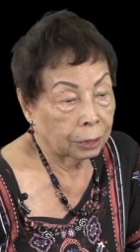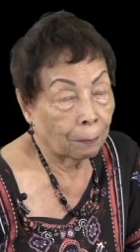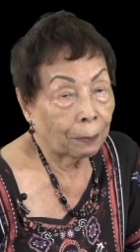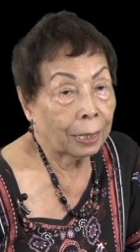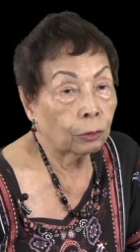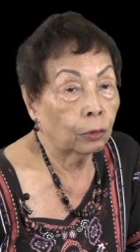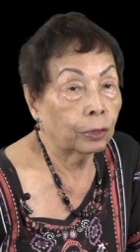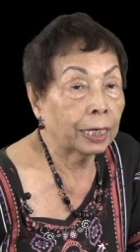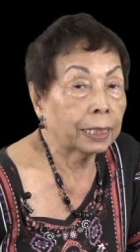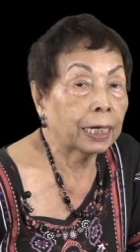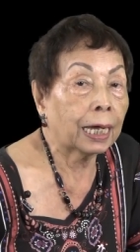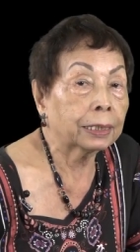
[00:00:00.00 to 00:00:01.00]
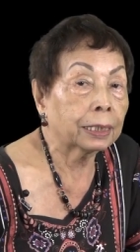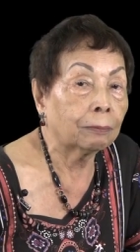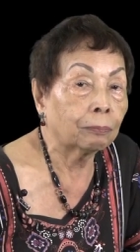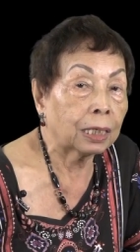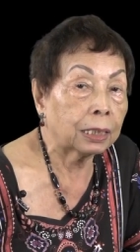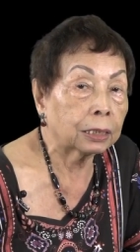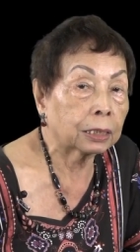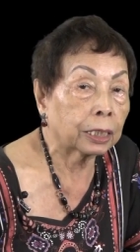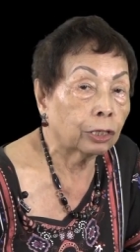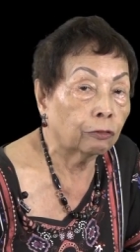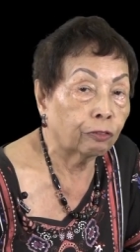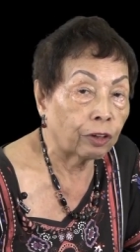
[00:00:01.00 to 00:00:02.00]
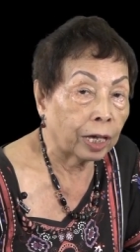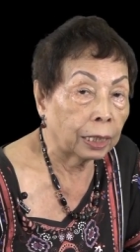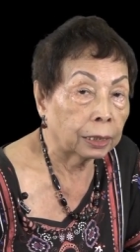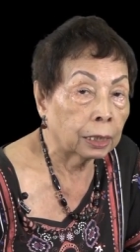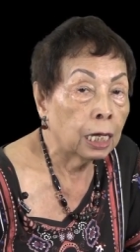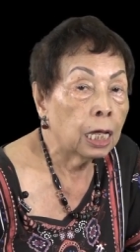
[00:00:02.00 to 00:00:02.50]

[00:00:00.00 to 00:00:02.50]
Japan already had a Ministry of Health